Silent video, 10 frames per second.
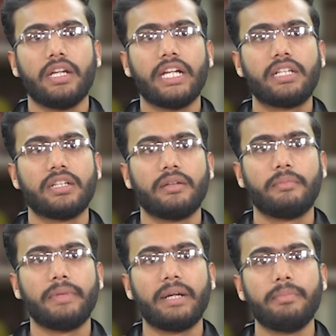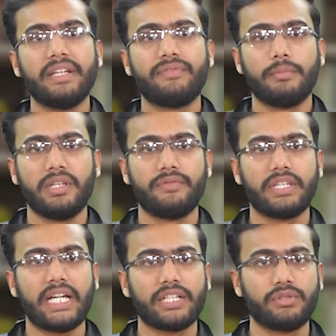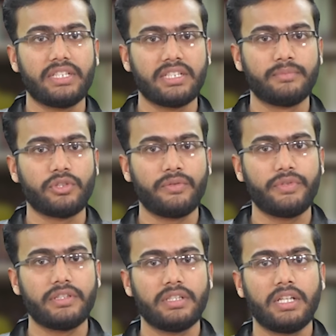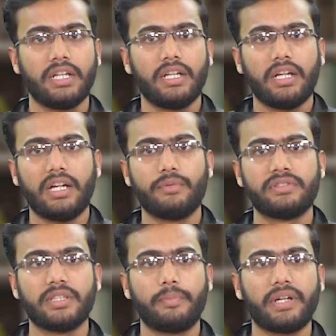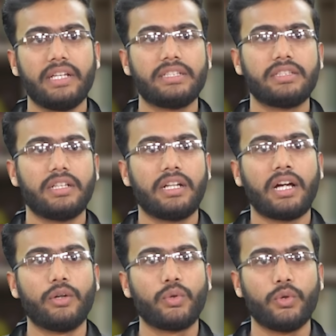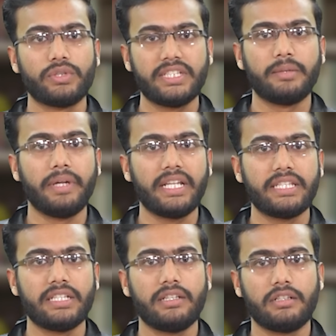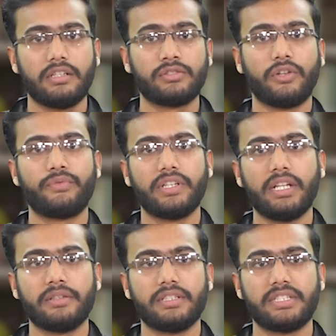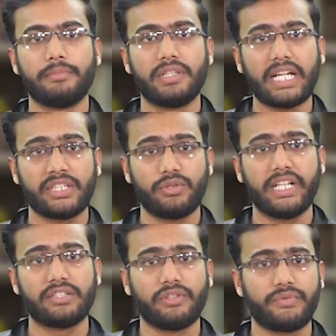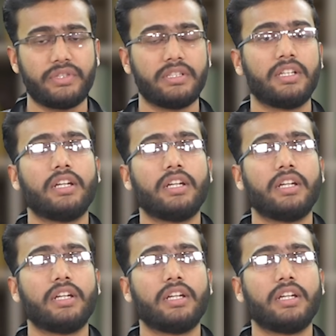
It made me familiar with the actual exam software. I was surprised at how closely the MADE EASY uh, software resembled the actual GATE software.